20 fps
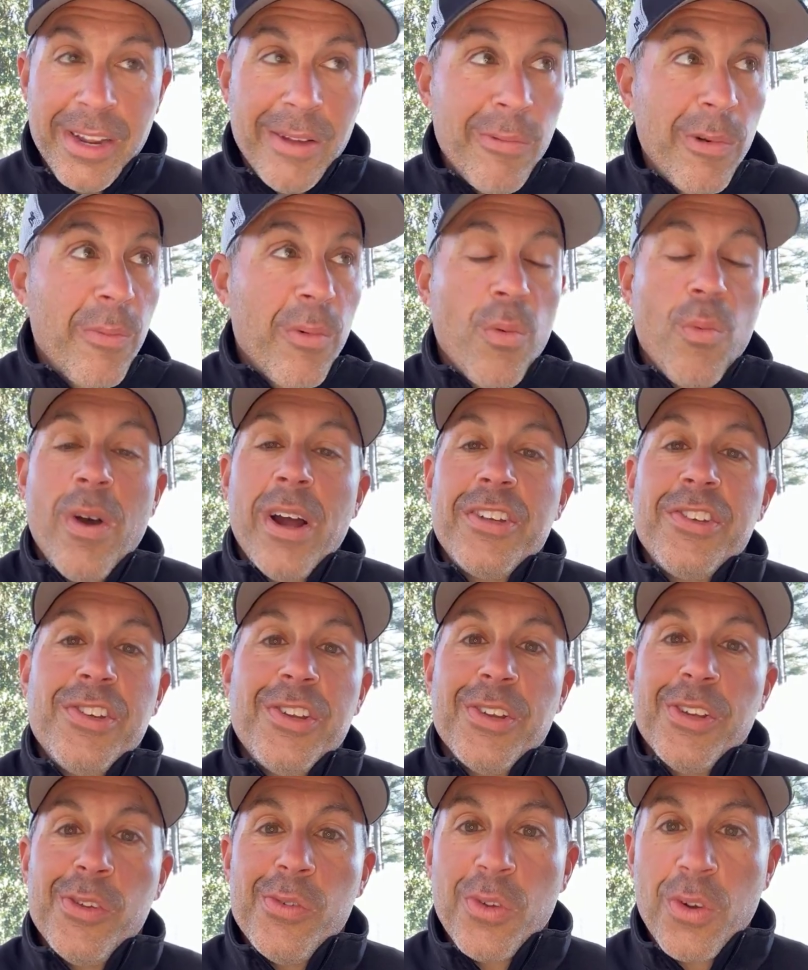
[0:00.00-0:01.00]
when we're
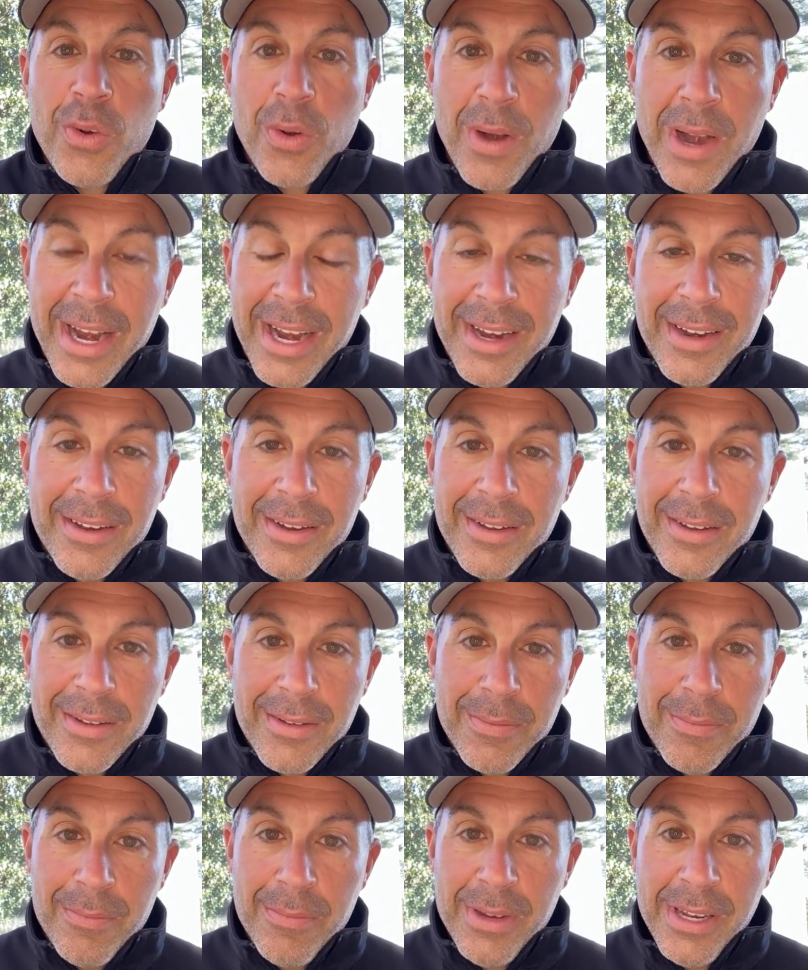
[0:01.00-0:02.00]
watching Ukraine
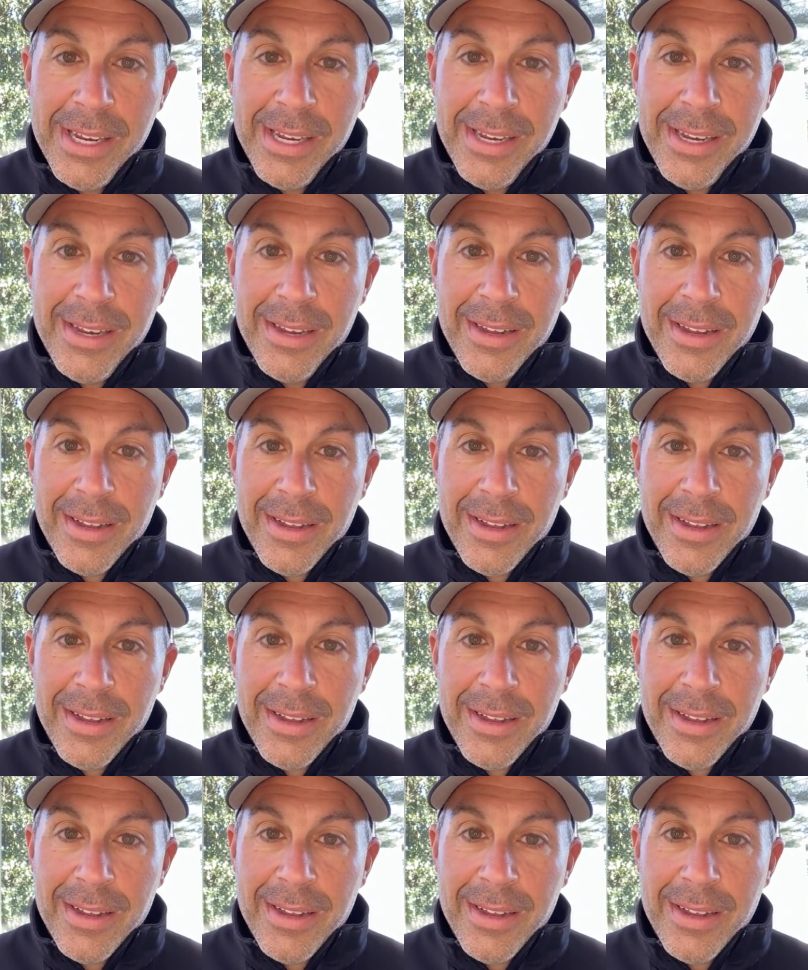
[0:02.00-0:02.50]
be